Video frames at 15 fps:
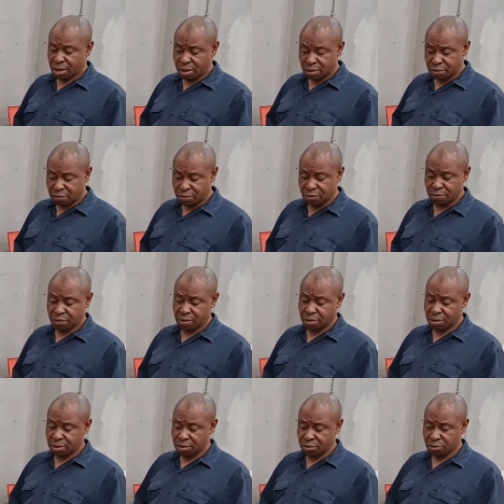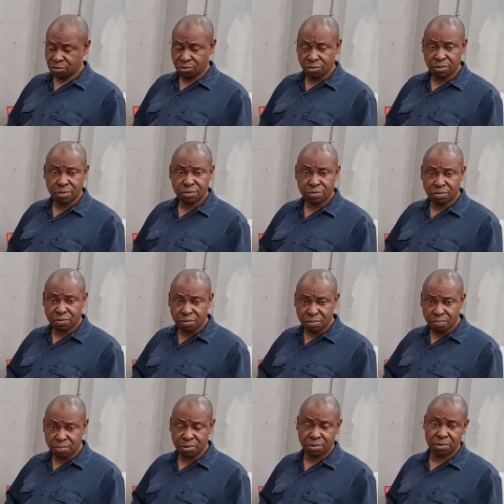consistently showing
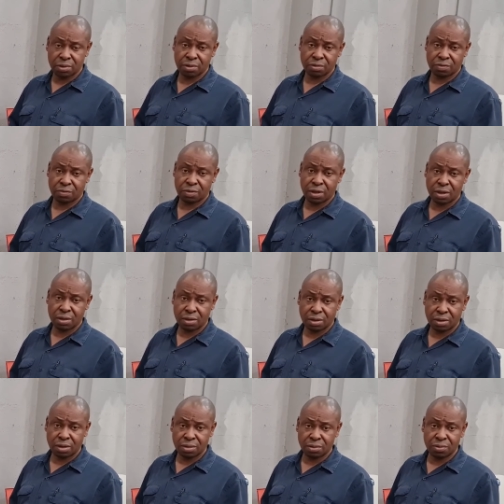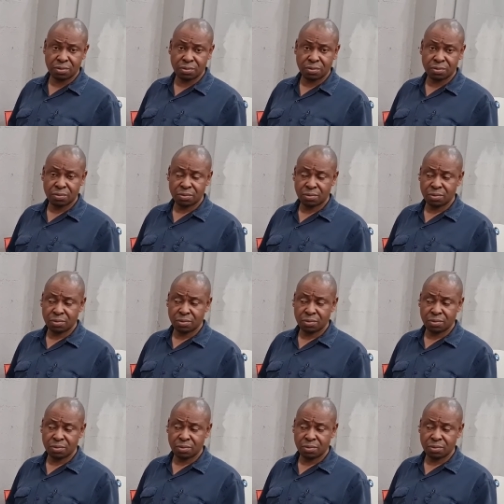simple things that you can do